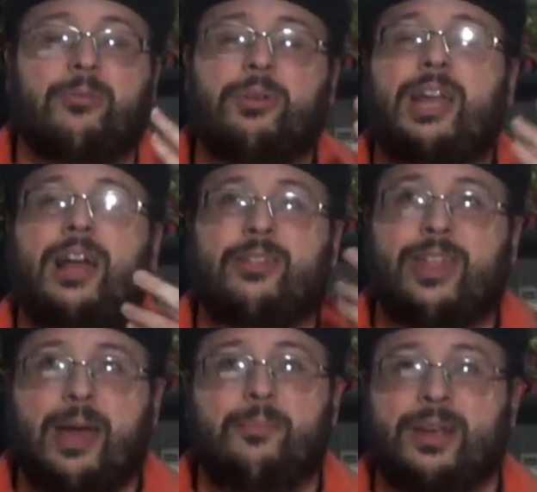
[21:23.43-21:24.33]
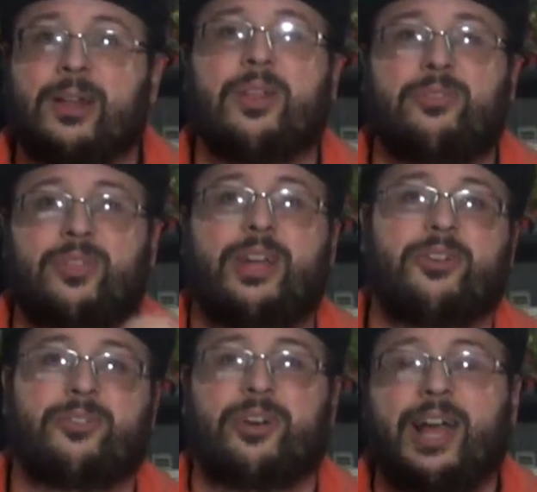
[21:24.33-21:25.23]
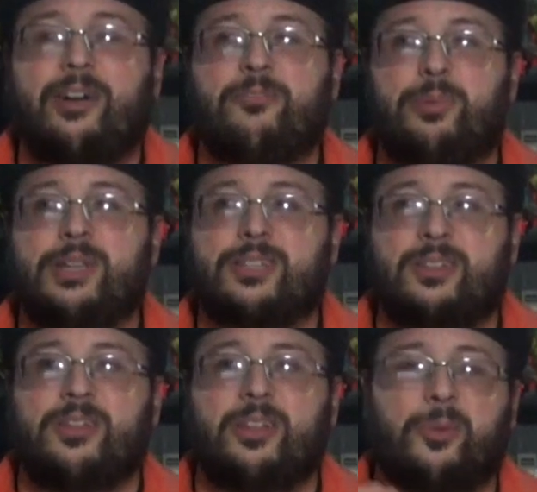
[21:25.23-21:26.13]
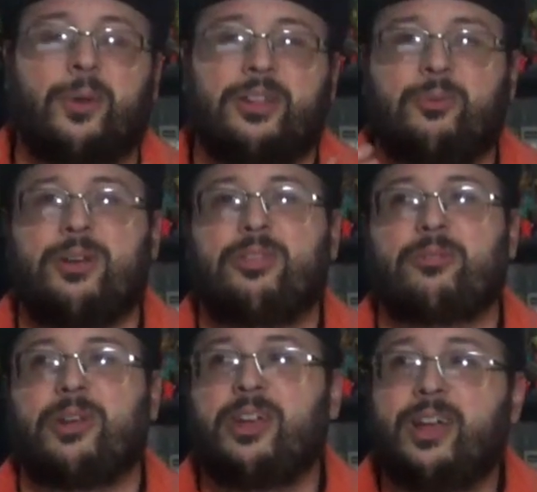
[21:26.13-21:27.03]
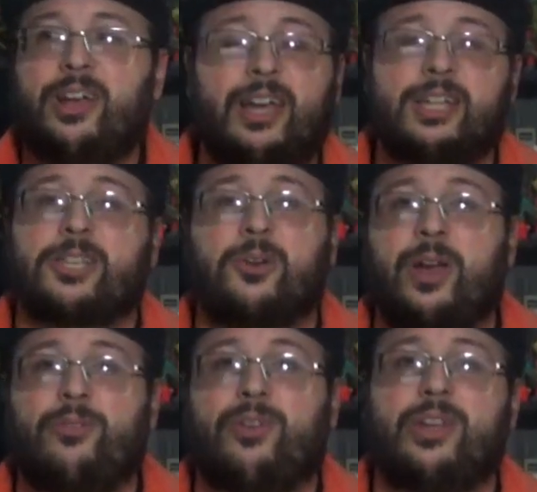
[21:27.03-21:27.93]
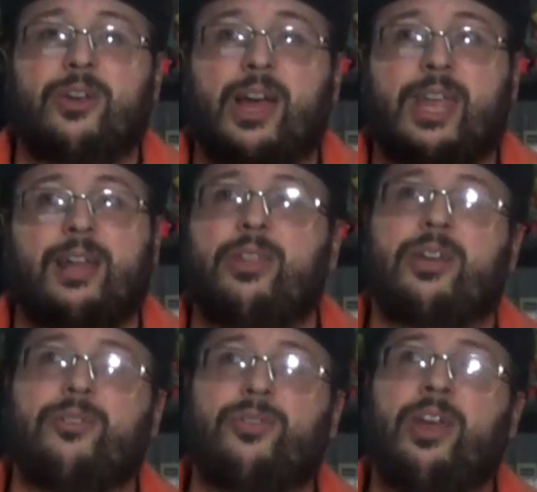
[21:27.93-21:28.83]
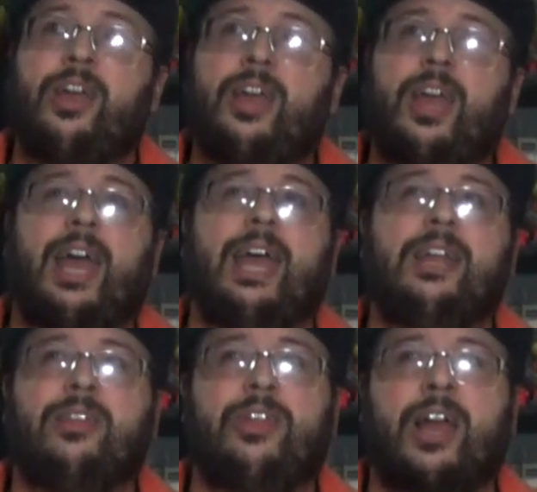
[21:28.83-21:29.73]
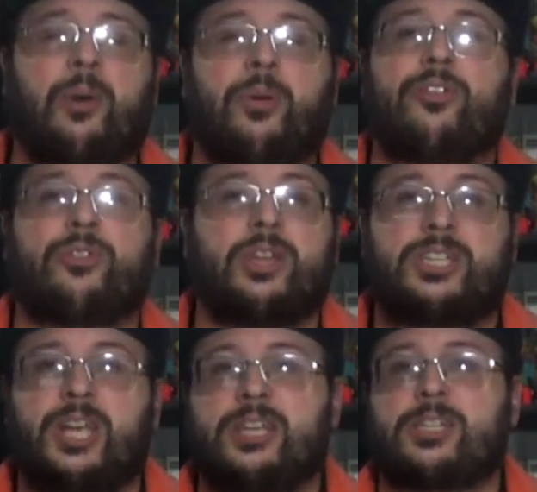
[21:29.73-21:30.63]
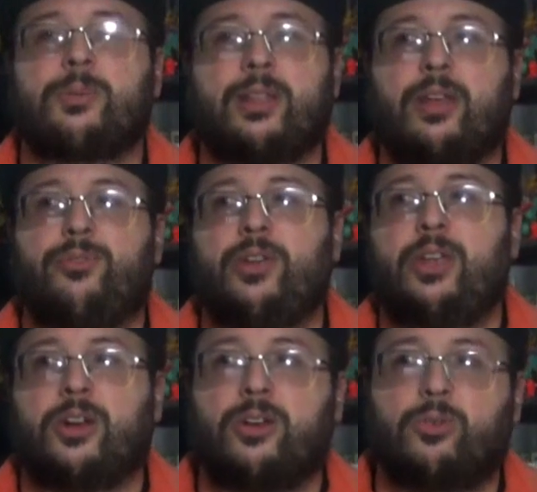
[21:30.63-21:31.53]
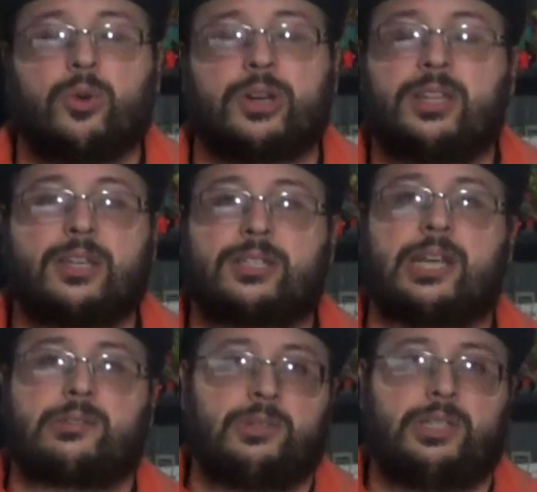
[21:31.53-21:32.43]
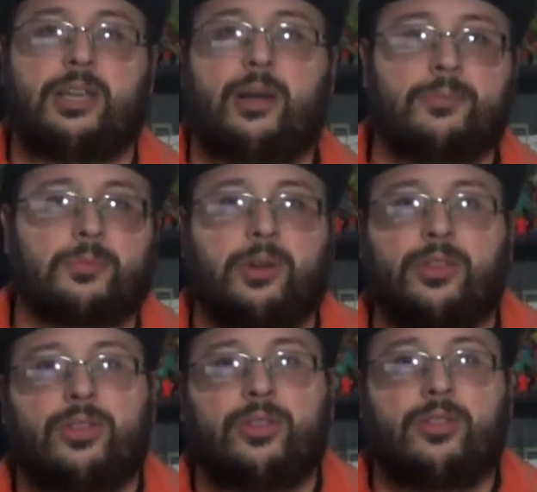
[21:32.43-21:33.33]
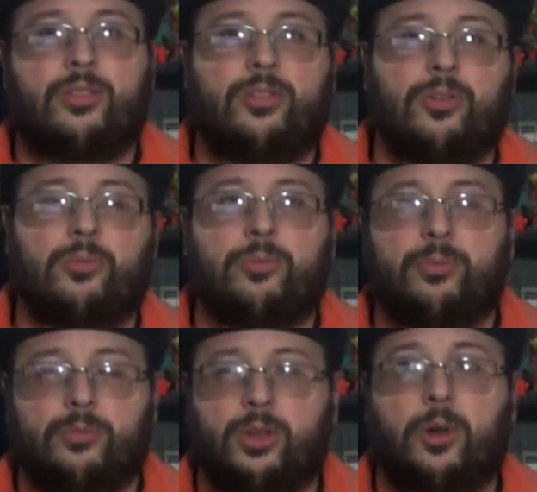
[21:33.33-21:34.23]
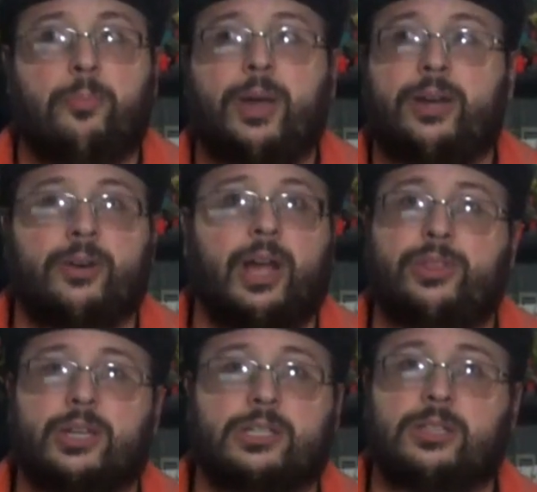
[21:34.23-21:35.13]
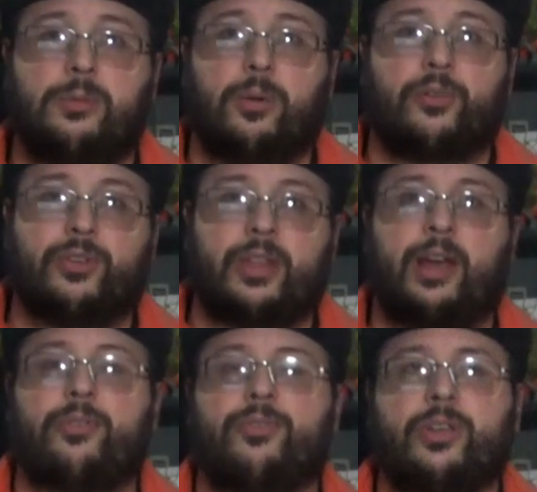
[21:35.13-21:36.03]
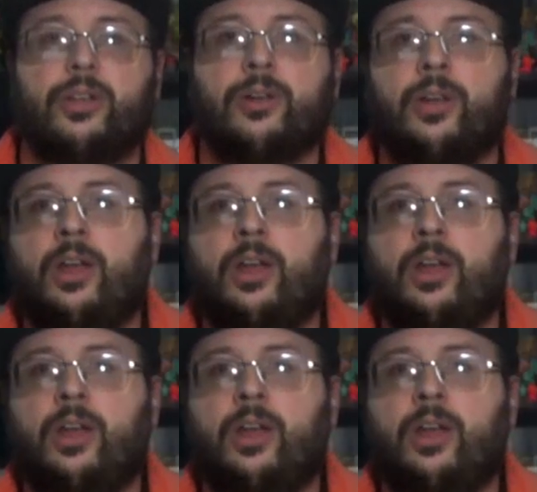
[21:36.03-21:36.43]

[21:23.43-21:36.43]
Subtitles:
we got that big a love letter for Alf basically in 2023. It's a great figure. I can't think of anything I would have really changed about that figure or the accessories he comes with to, you know, better it. I think it's the perfect Alf figure.